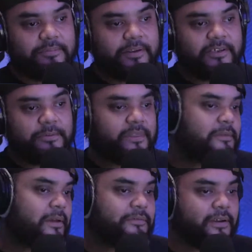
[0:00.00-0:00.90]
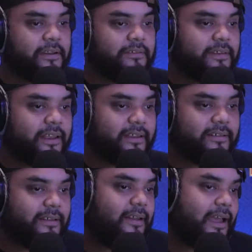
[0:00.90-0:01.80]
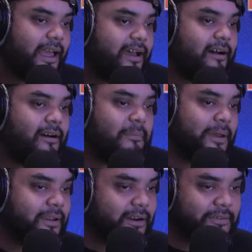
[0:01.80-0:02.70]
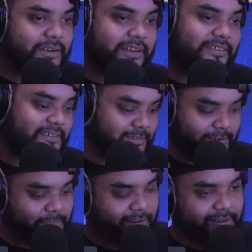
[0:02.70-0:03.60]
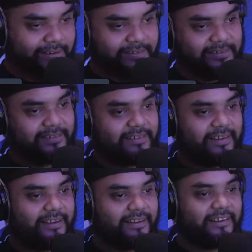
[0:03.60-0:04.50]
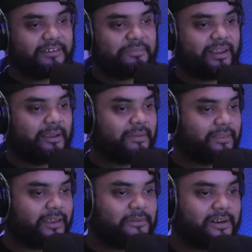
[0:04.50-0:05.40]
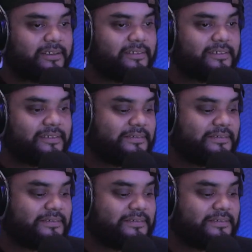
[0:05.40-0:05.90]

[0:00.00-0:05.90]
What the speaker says: especially within my friends. Like all my younger friends, I still call Bong. It just became a thing with us.